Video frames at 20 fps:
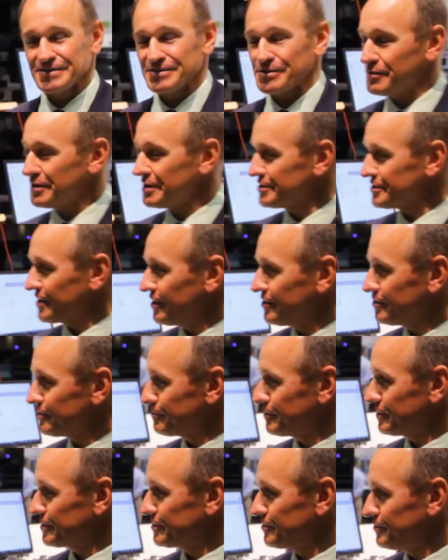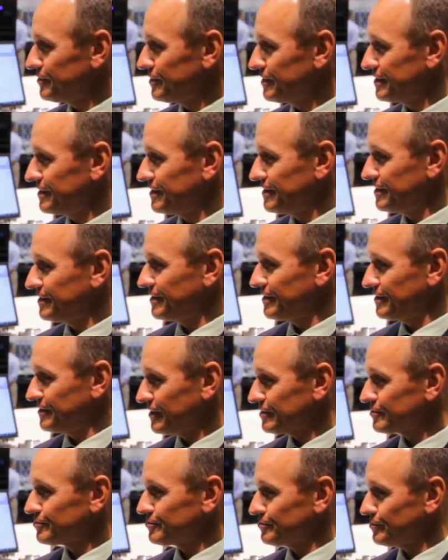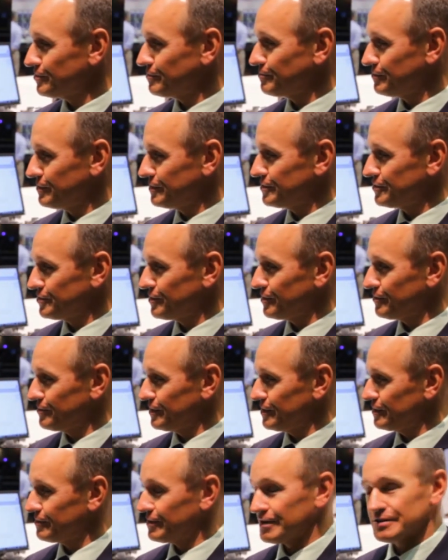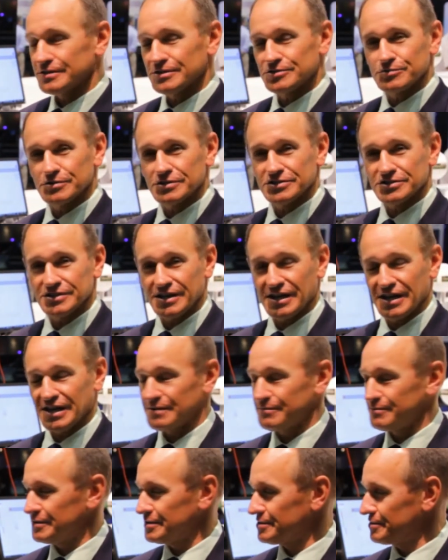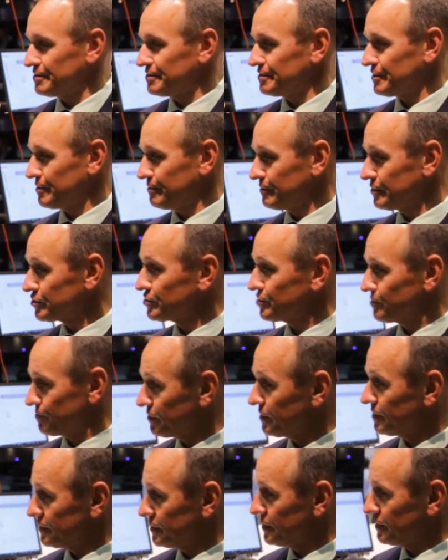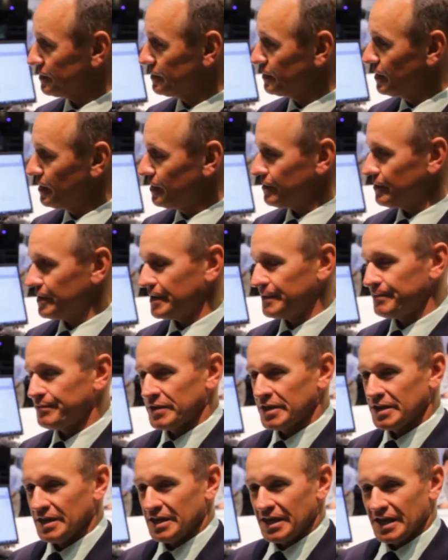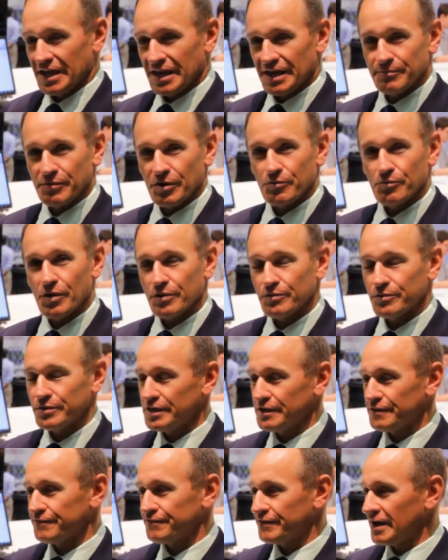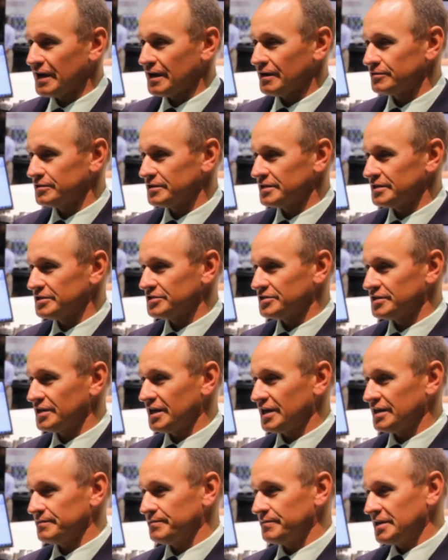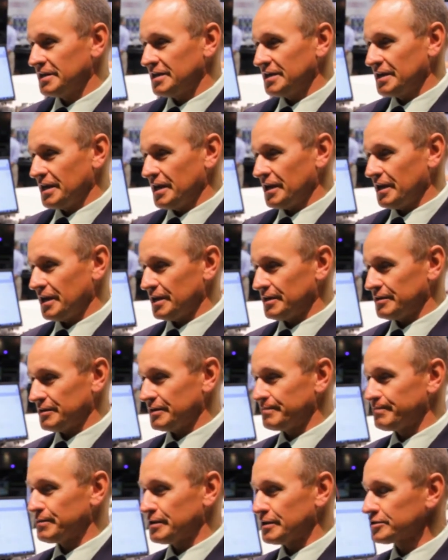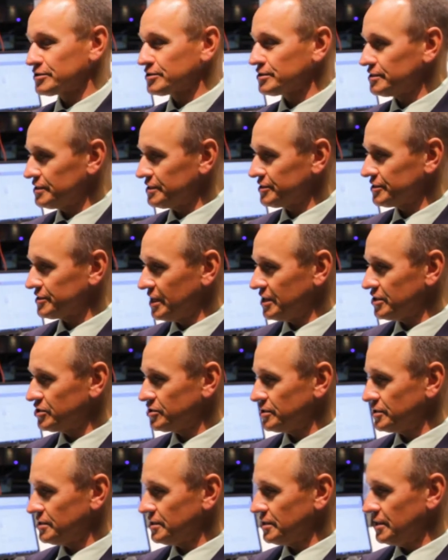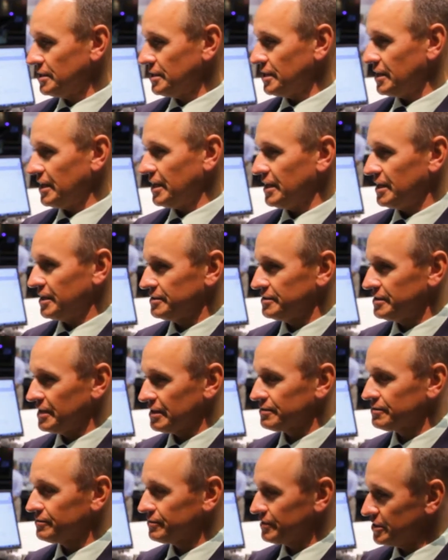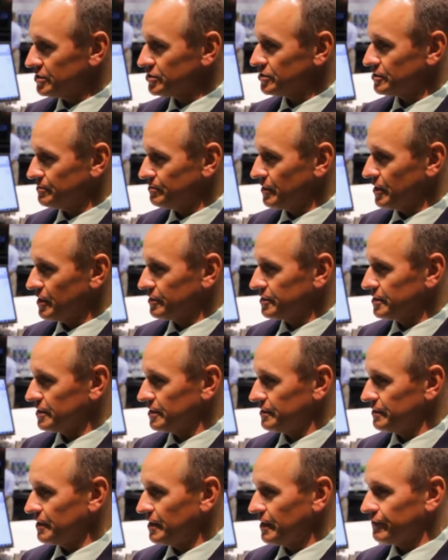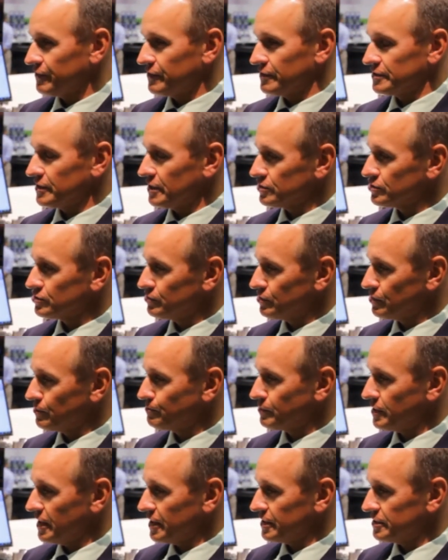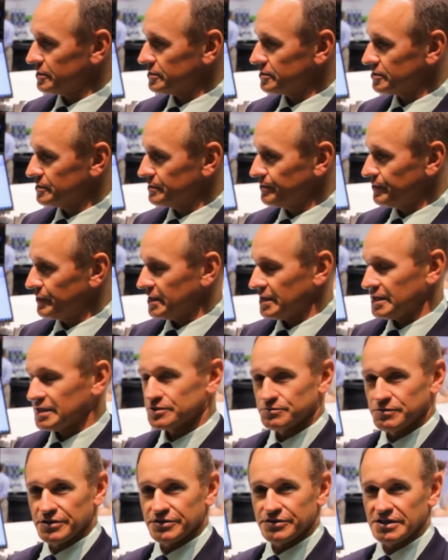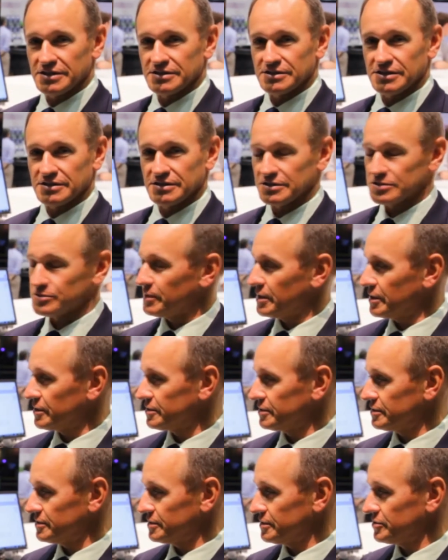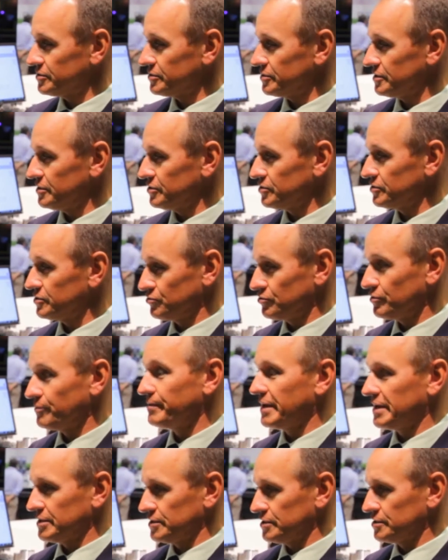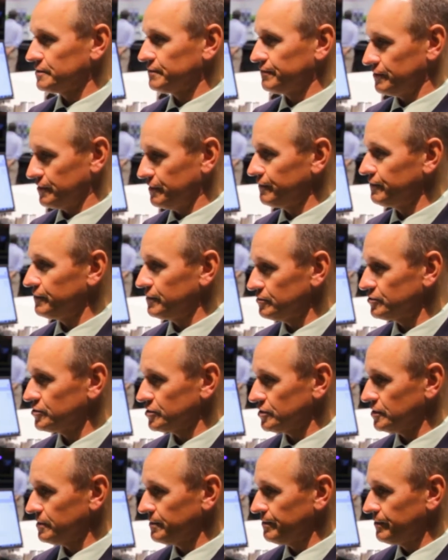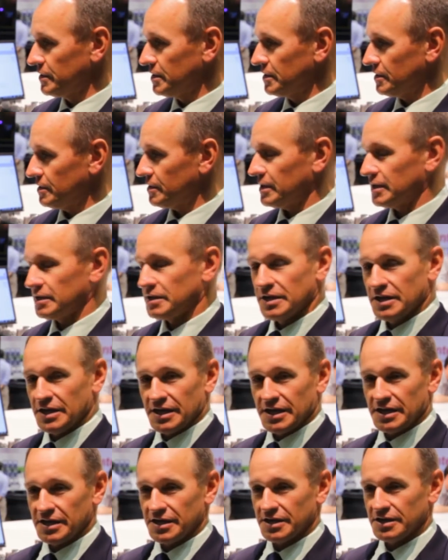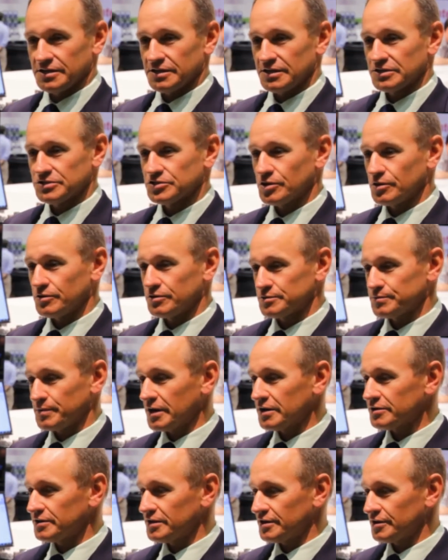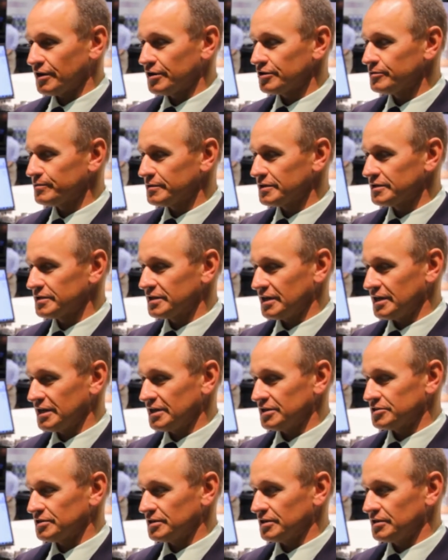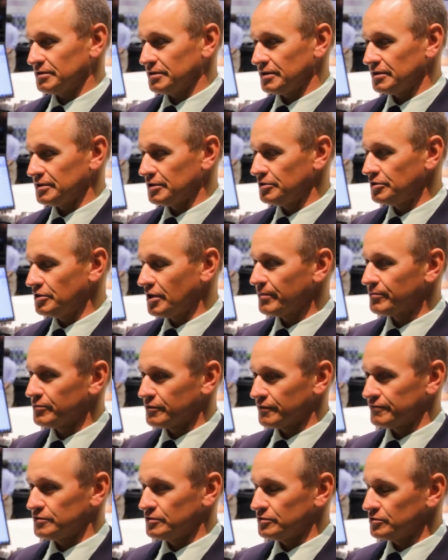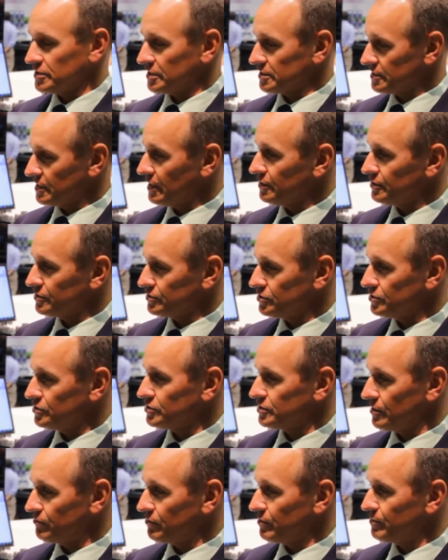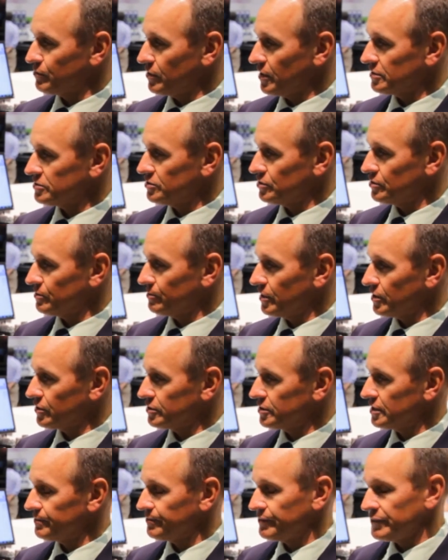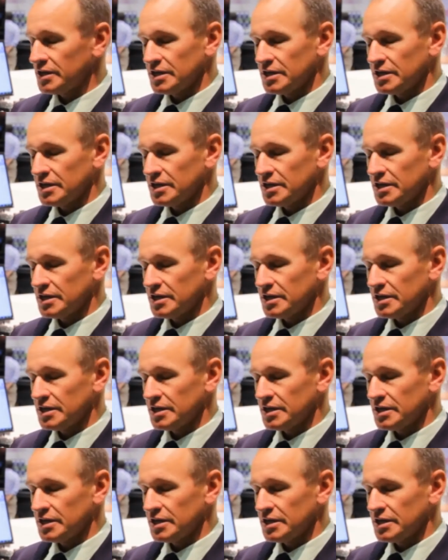what is Heidelberg doing in an industrial print show here, right? Because right? we're synonymous in commercial print. Right, right. right? And, but what we have found is that uh, the personalization and decoration market for industrial products is, we think that this market is, is tremendous for the future, mm-hmm. right? And so as part of that, Heidelberg has, a, in a number of new technologies that we brought to the market,